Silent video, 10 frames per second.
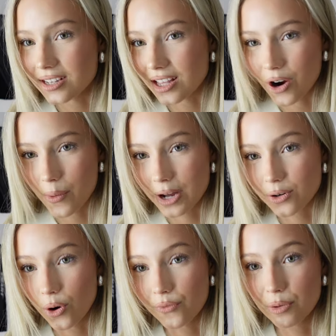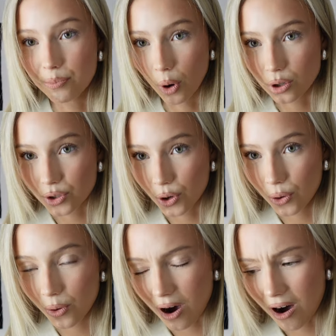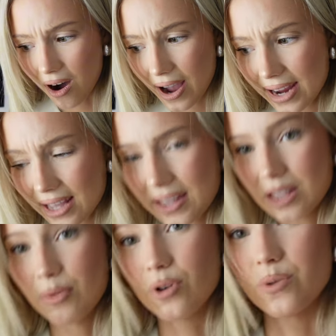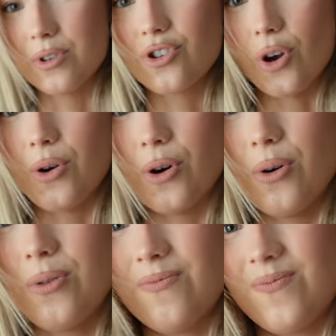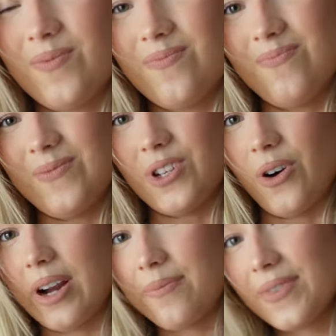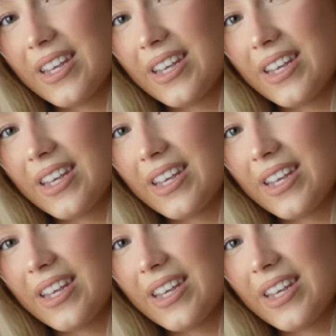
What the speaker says: is that the right word, of the bottle. I think the bottle is so cool. Sorry.